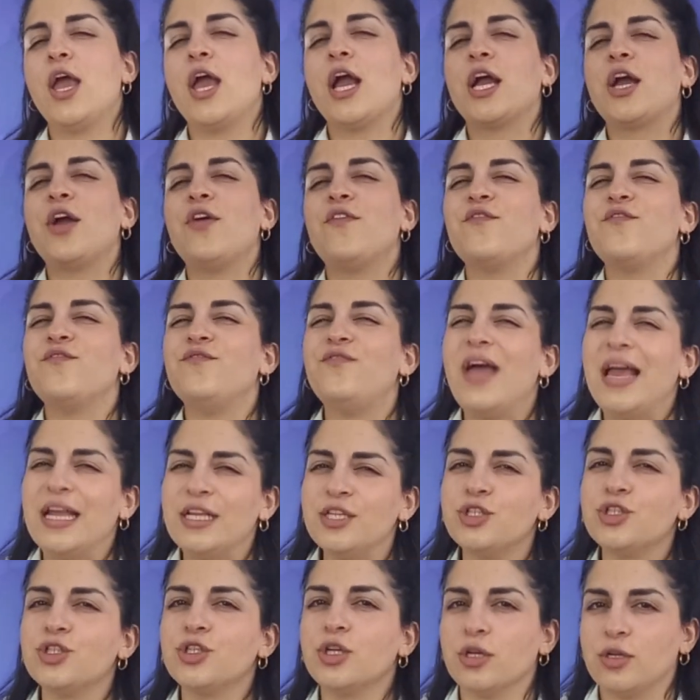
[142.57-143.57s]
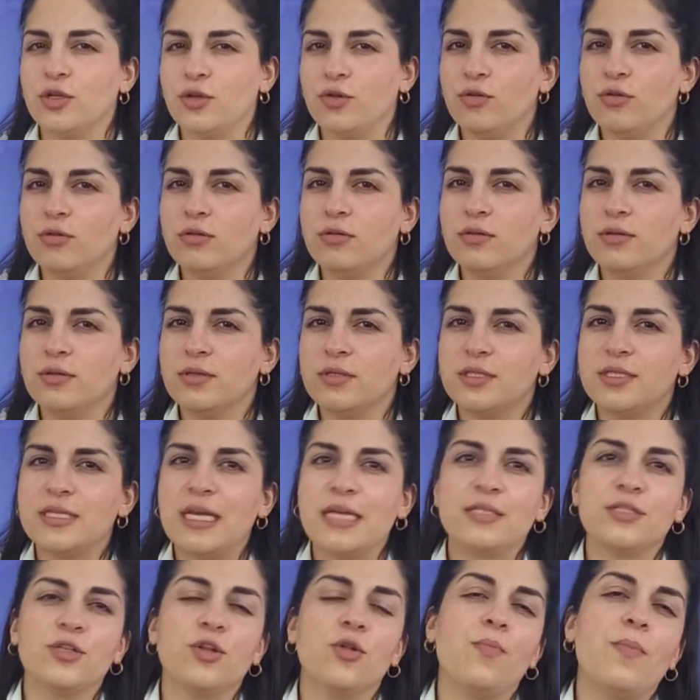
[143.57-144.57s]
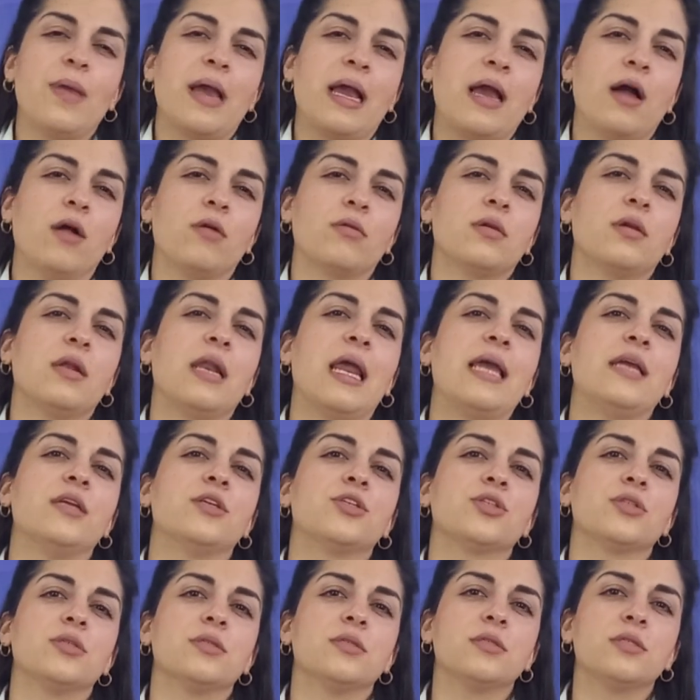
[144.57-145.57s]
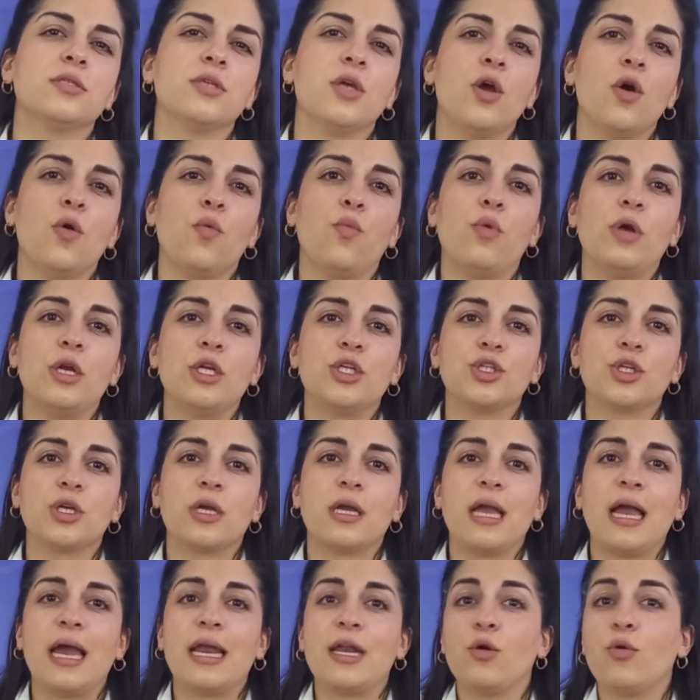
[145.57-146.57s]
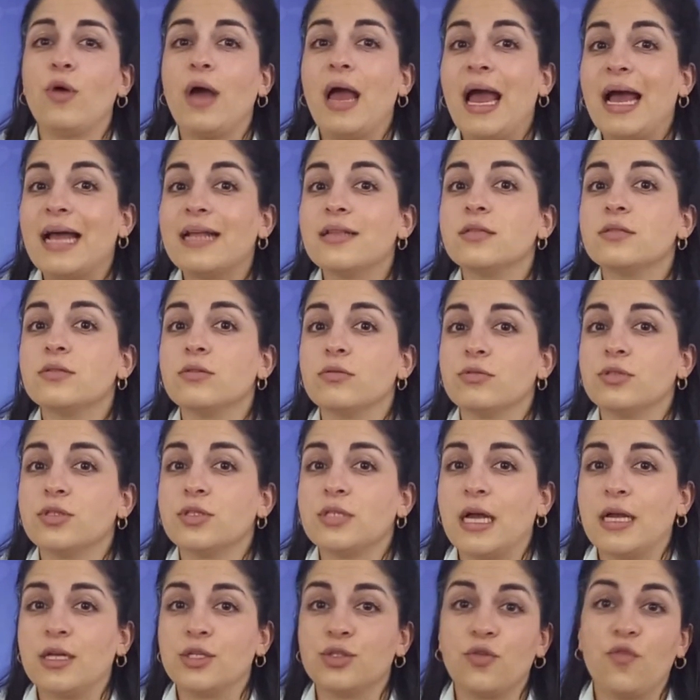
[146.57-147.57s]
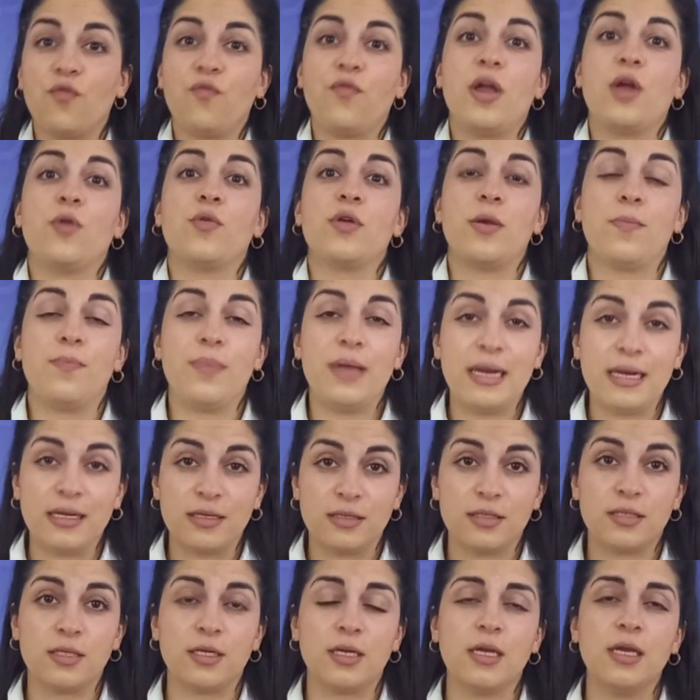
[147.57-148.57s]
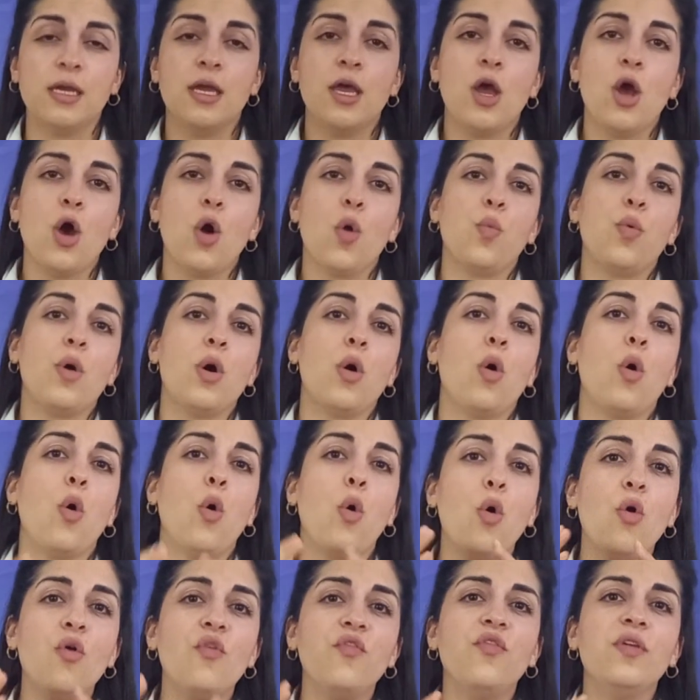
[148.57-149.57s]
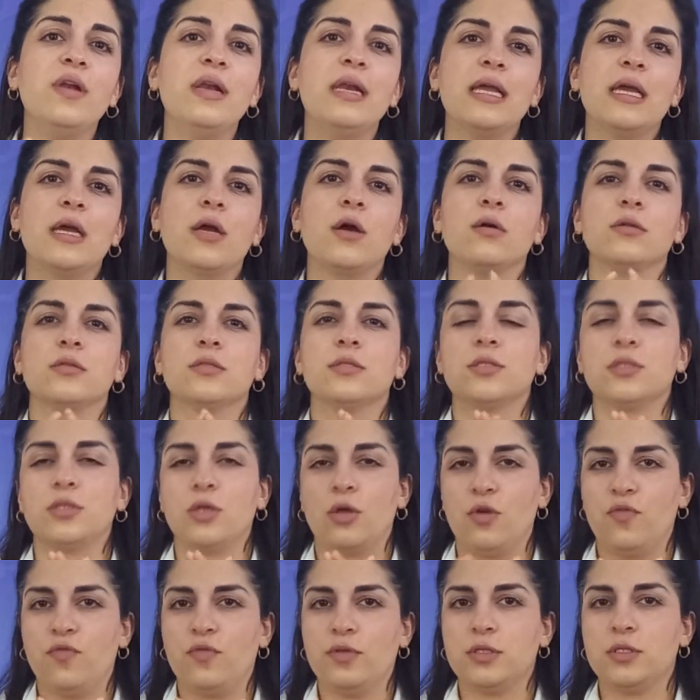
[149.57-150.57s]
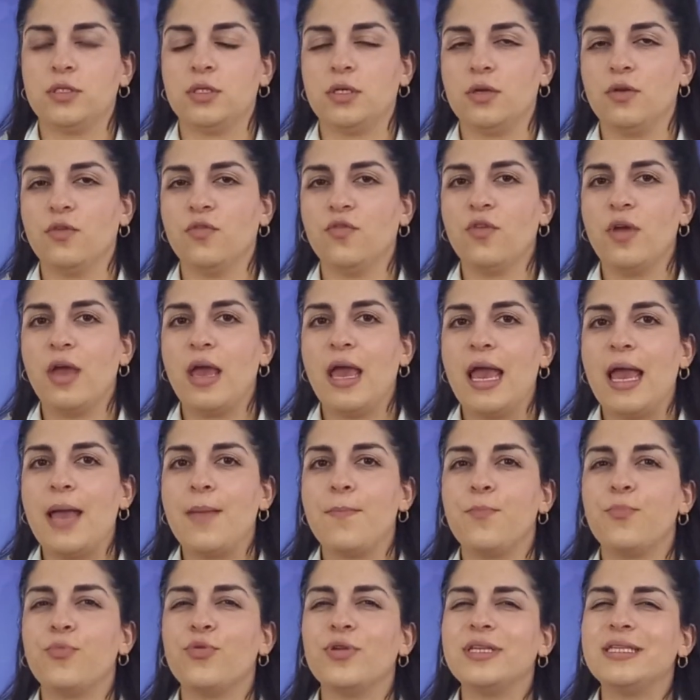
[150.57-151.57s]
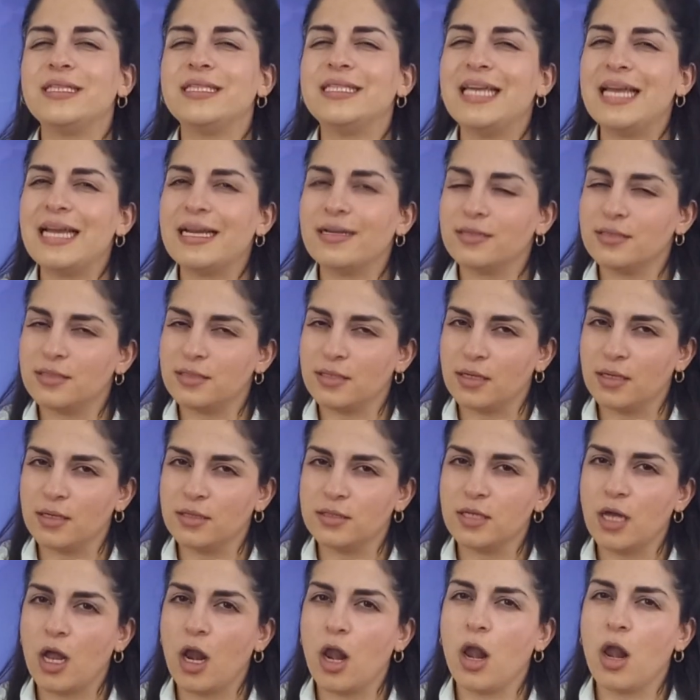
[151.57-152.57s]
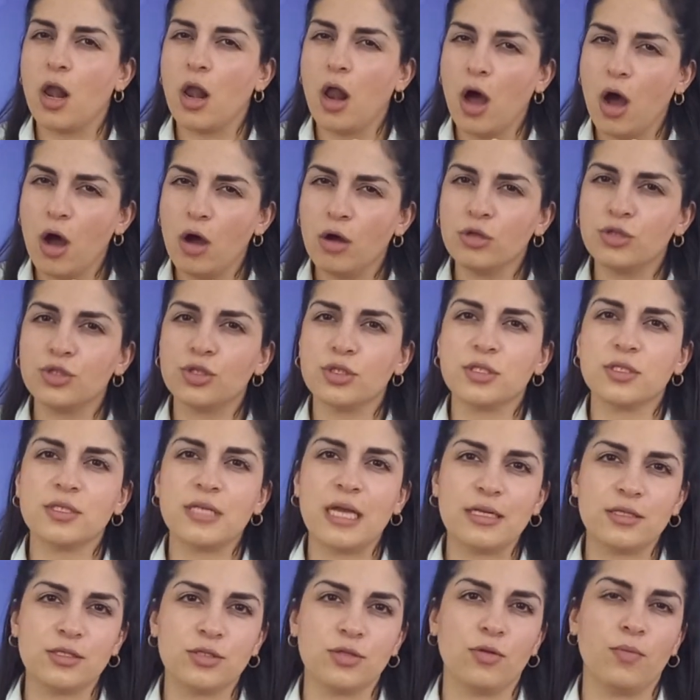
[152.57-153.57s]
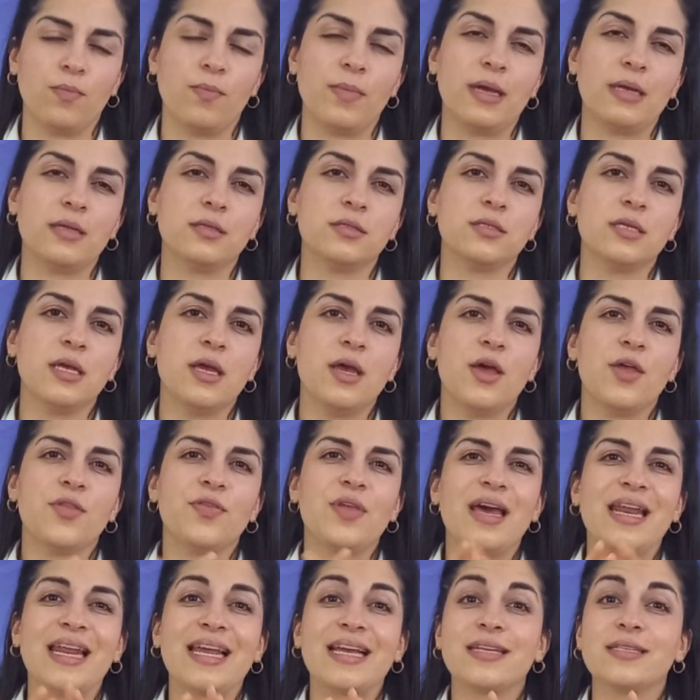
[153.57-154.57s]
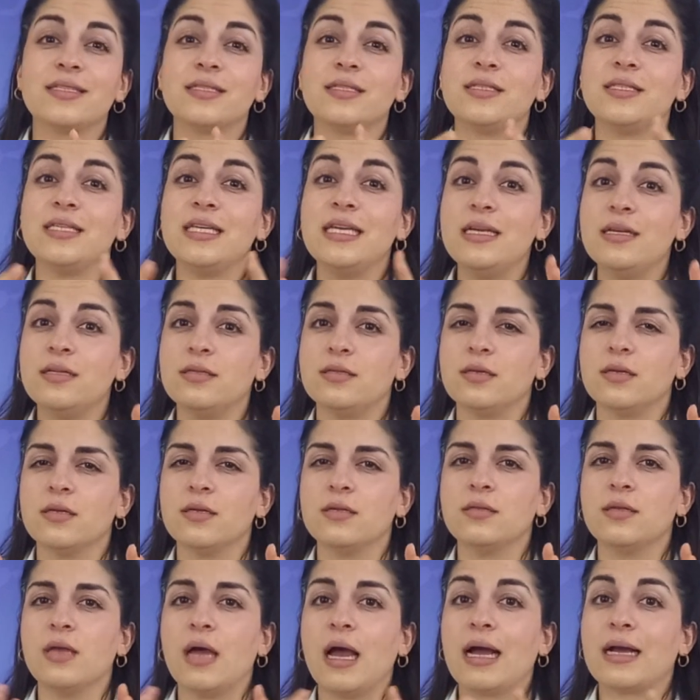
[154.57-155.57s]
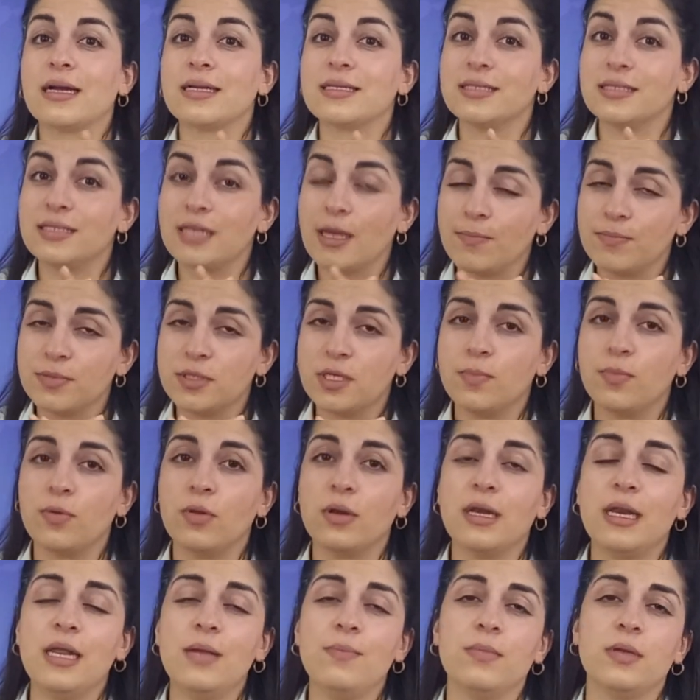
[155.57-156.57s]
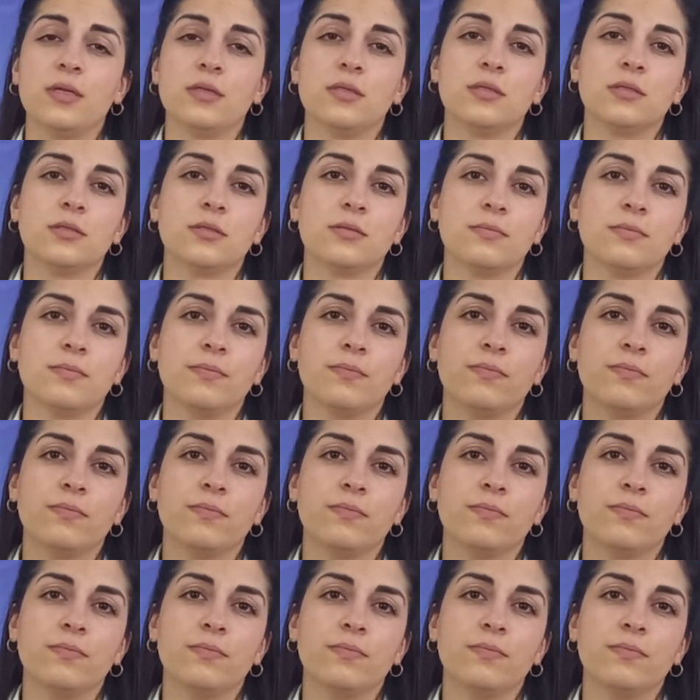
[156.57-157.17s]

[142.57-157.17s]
Conventional settlement calculations, which cannot handle such variability, were overly conservative and predicted large settlements that exceeded acceptable limits.